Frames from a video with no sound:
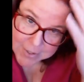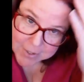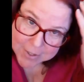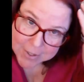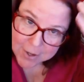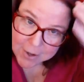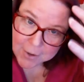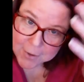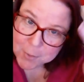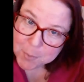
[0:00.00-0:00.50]

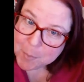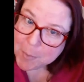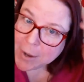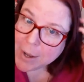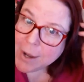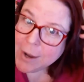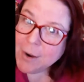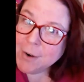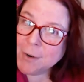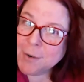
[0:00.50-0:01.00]
color my
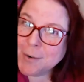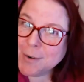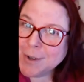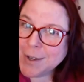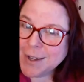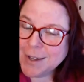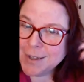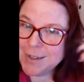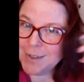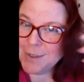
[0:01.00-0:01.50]
hair
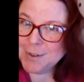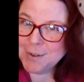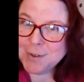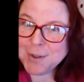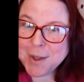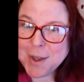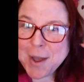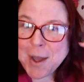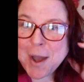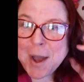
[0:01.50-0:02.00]
get the
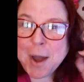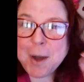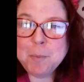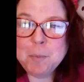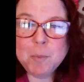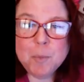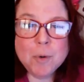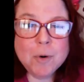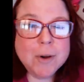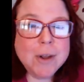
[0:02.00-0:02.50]

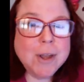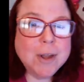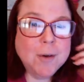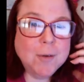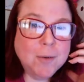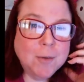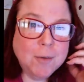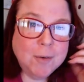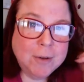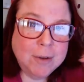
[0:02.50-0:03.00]
I'm working
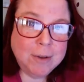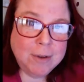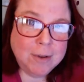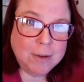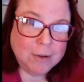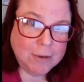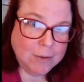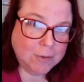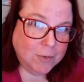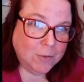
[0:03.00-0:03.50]

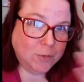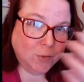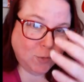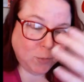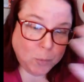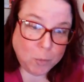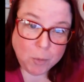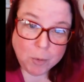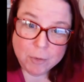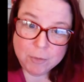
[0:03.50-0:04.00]
on
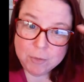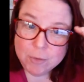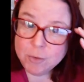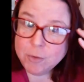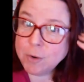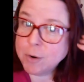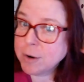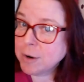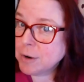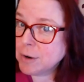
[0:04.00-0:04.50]
towards a
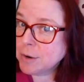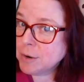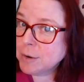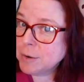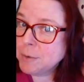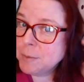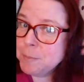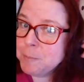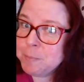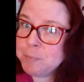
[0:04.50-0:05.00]

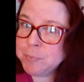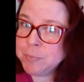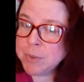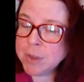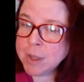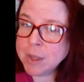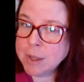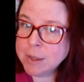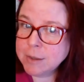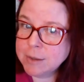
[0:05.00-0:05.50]
darker.
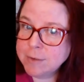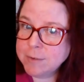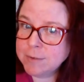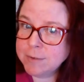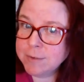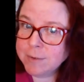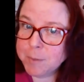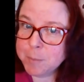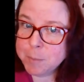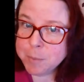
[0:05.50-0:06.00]
This
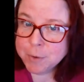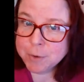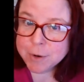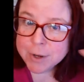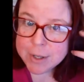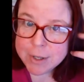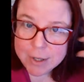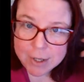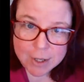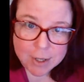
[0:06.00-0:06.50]
is a
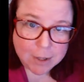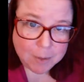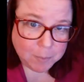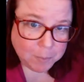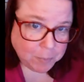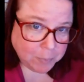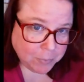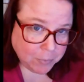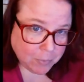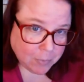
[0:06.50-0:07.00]
burgundy.
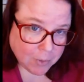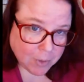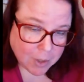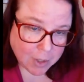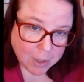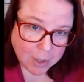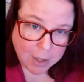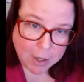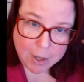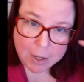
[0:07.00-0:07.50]

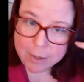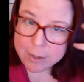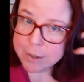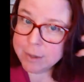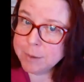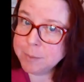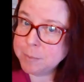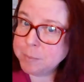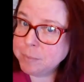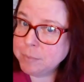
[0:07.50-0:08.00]
And
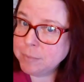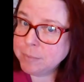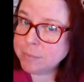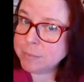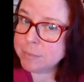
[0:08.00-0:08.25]
um,